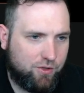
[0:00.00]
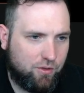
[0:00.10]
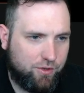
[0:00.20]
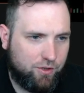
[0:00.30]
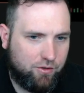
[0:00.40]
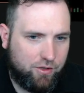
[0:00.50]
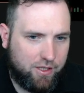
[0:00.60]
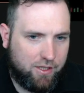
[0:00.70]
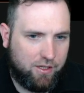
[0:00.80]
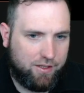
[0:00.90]
so when you
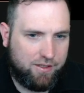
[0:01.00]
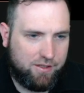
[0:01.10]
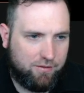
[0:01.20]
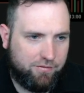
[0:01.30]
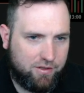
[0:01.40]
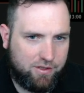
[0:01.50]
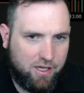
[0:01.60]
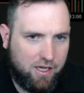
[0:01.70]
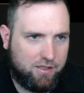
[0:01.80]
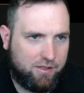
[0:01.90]
click on these different
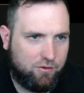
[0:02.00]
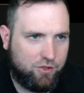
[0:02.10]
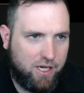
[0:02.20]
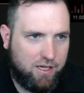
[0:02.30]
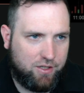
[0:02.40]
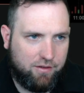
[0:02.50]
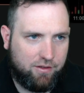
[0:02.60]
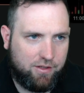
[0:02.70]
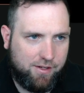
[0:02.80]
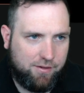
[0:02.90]
stocks, it'll change
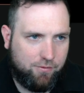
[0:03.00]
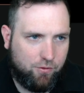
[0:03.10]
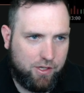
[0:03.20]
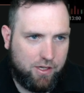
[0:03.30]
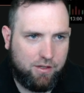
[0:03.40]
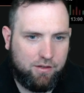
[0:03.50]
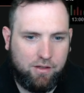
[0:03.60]
everything for you.